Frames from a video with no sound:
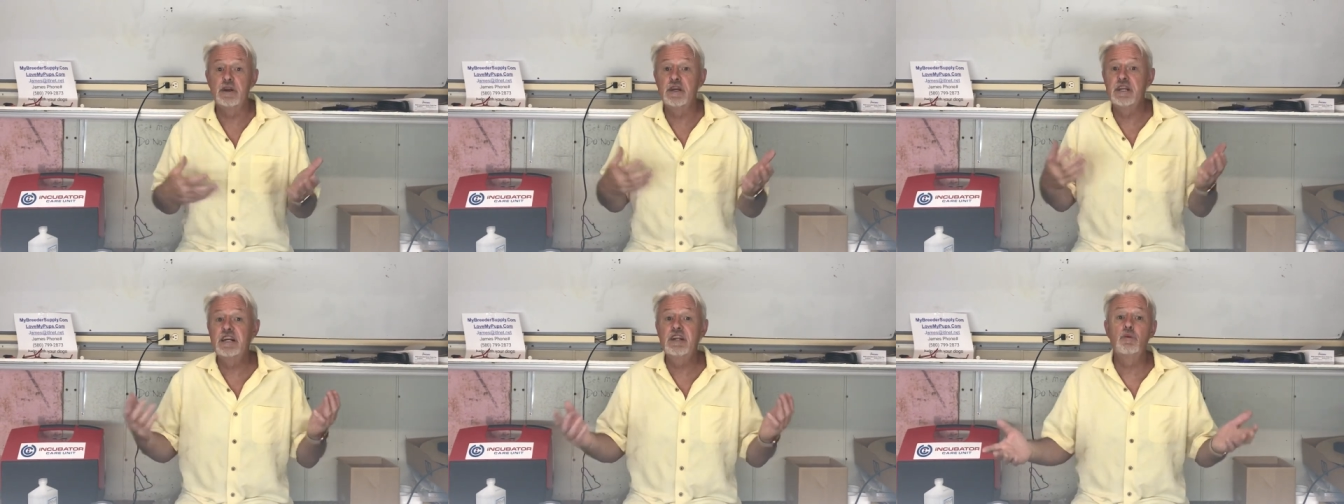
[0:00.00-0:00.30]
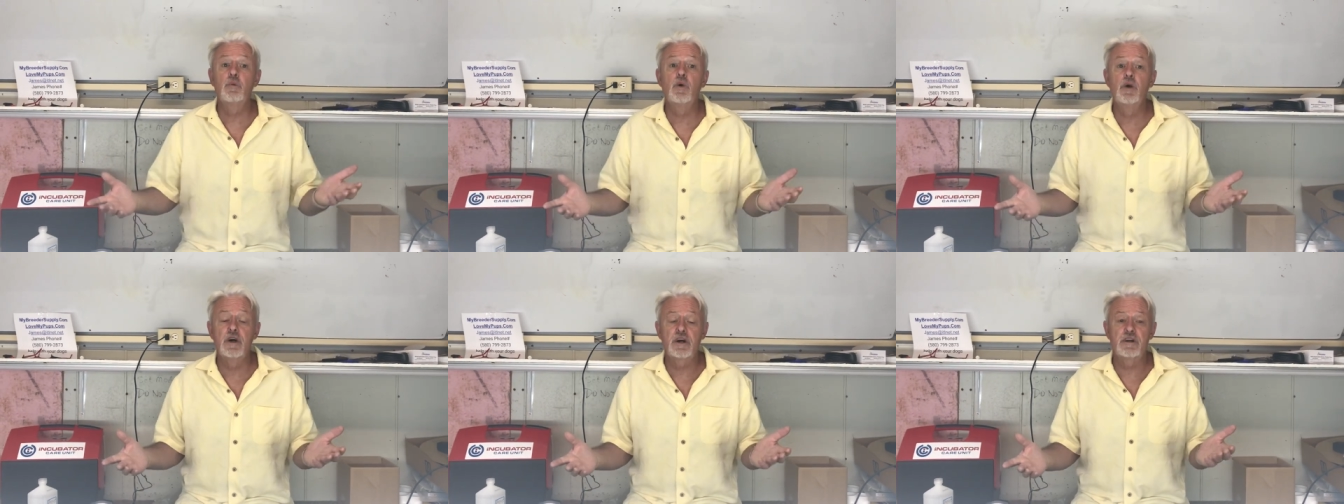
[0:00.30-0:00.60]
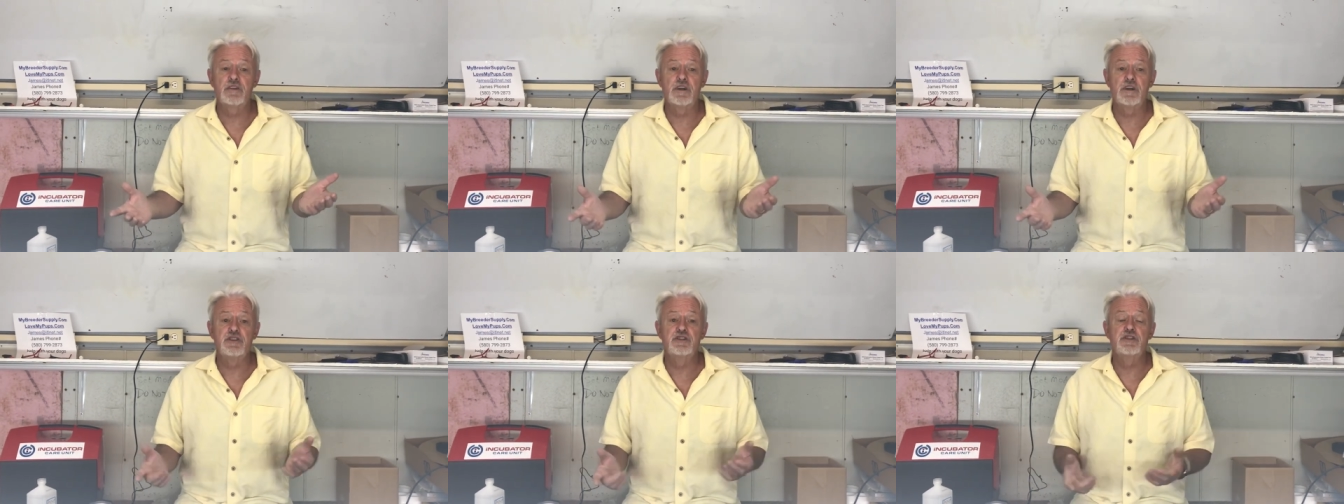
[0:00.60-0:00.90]
But you need to
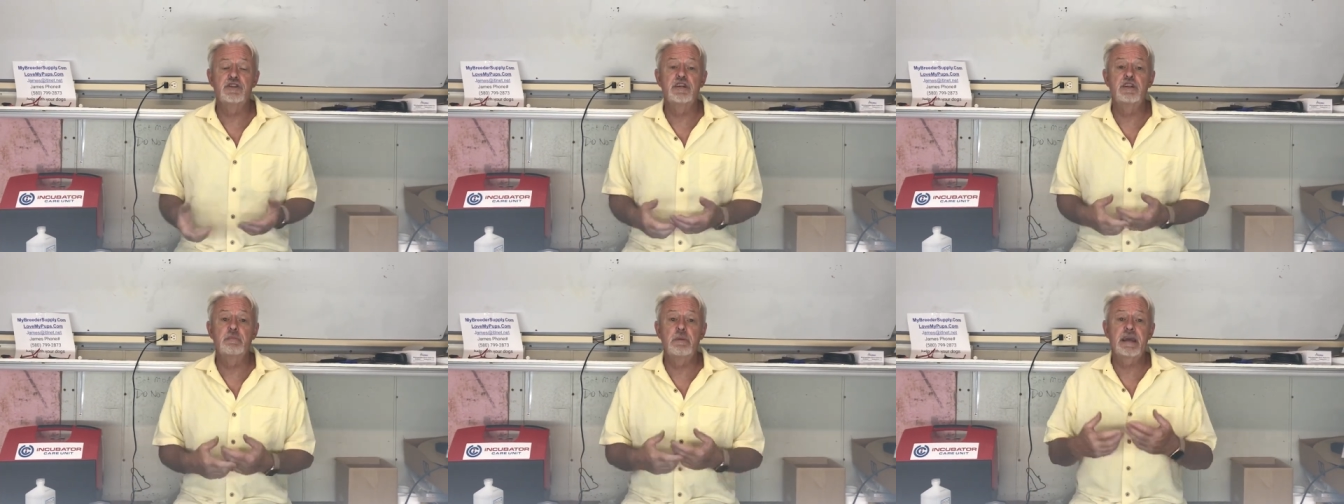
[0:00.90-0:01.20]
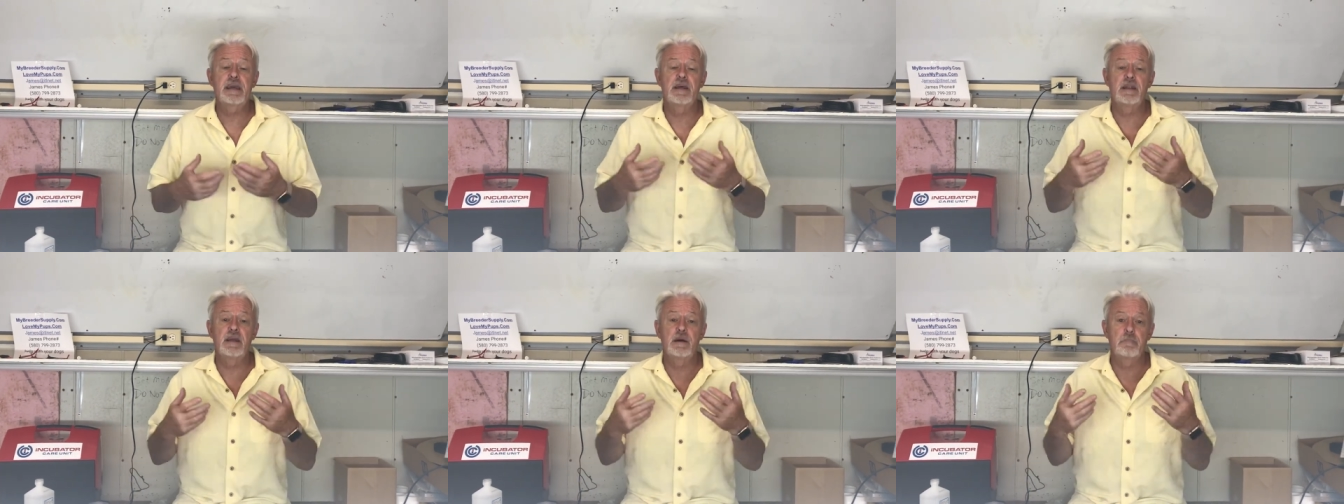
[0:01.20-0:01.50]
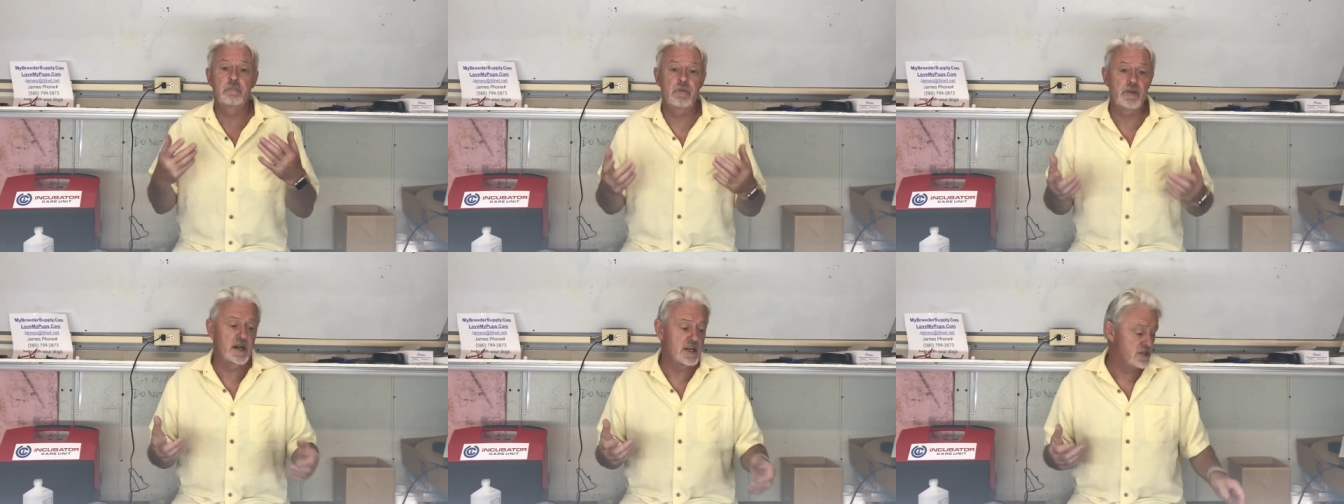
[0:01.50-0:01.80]
work at this, you need to make it a
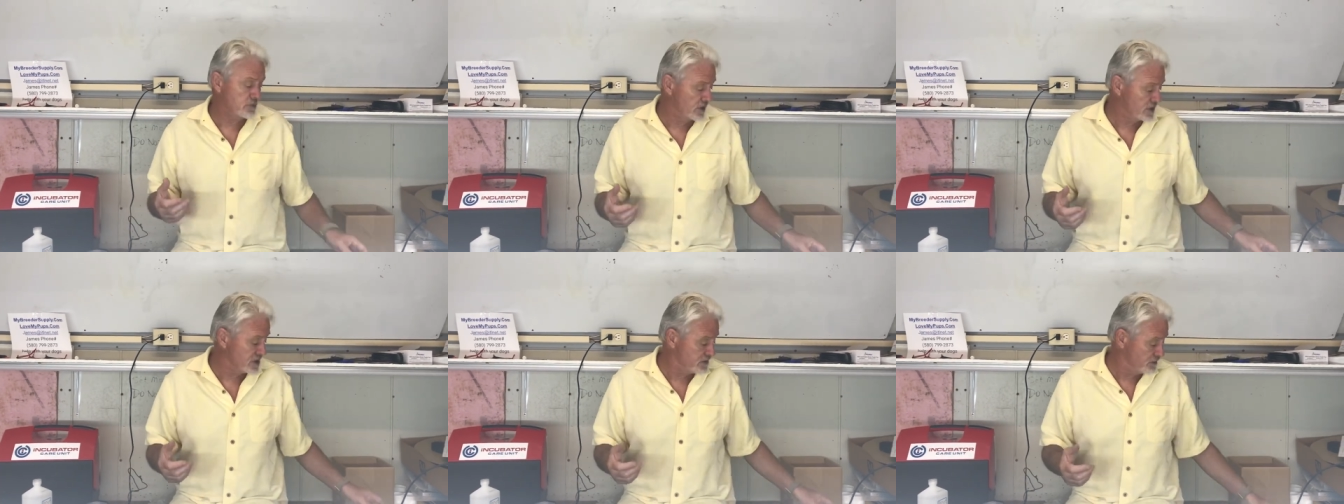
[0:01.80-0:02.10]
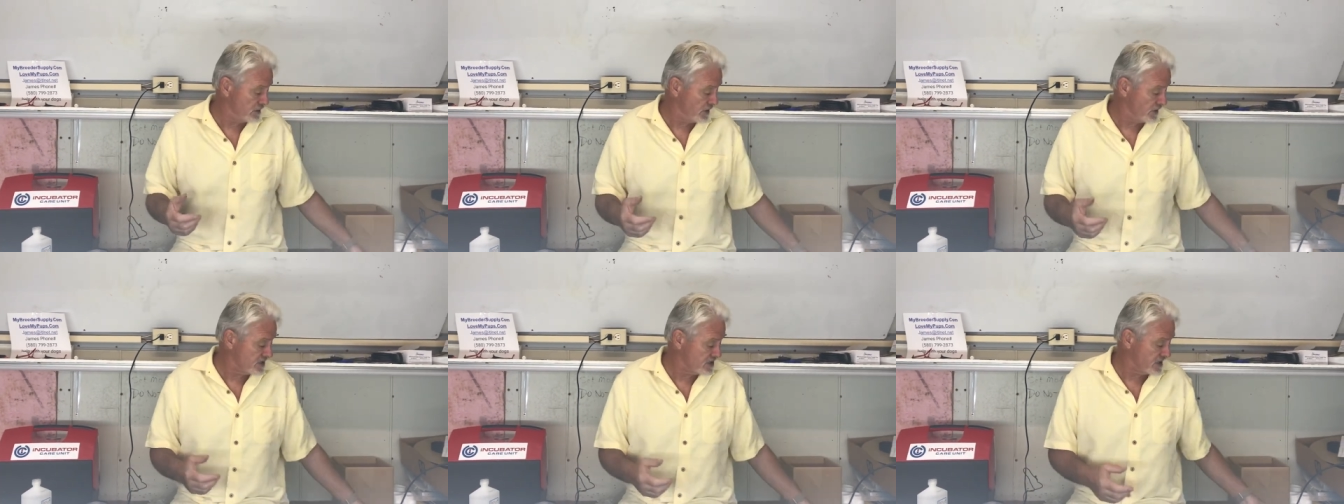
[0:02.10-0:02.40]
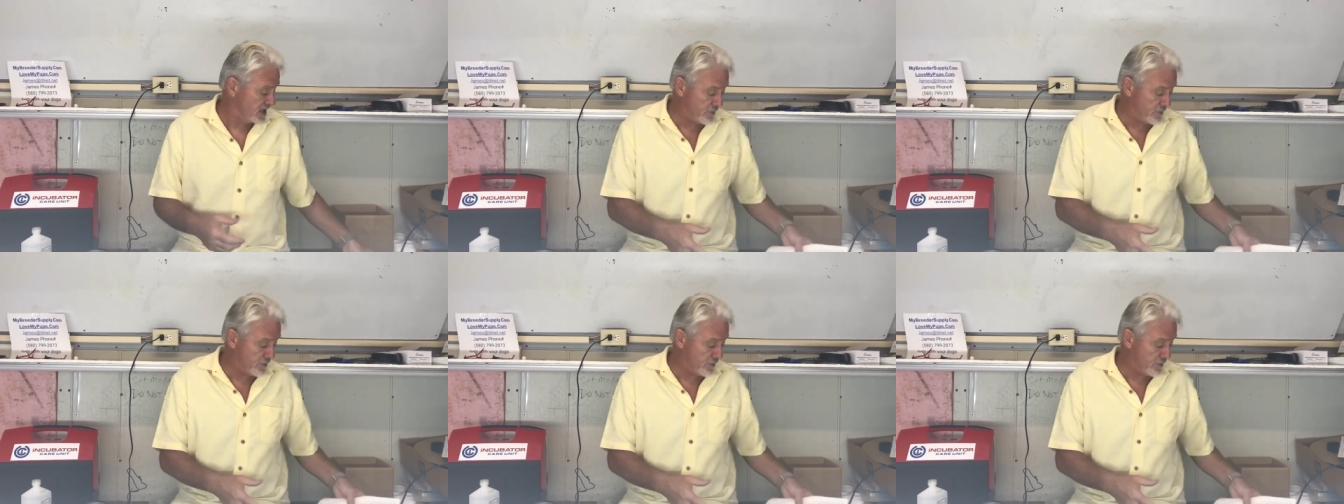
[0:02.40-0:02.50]
pleasurable experience.